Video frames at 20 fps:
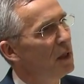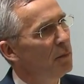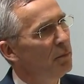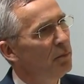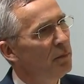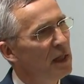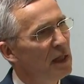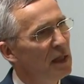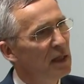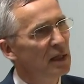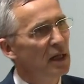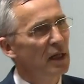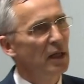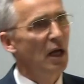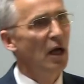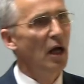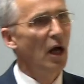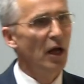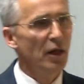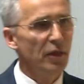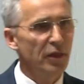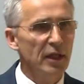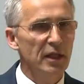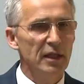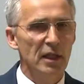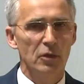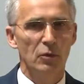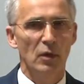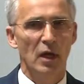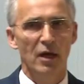Meaning that I think
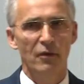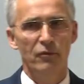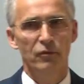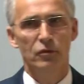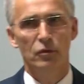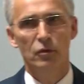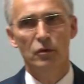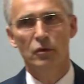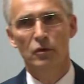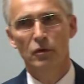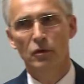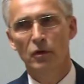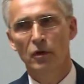that we have to